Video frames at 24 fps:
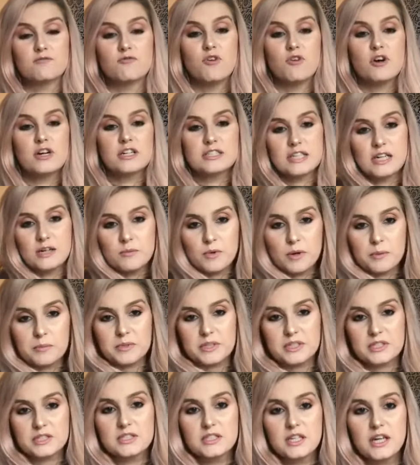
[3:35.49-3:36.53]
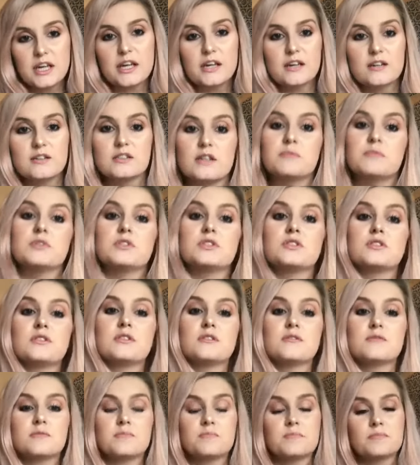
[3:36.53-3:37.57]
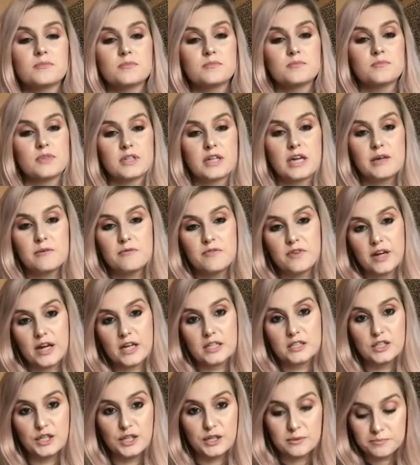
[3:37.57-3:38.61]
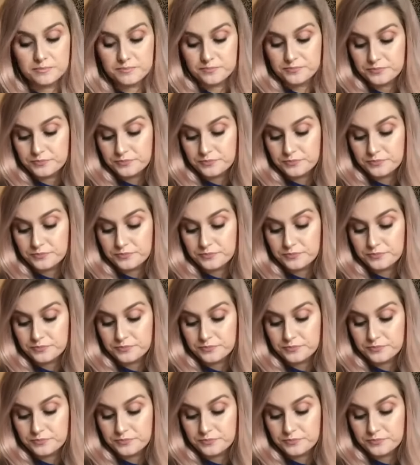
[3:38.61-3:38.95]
write down what I'm going to say because I keep forgetting.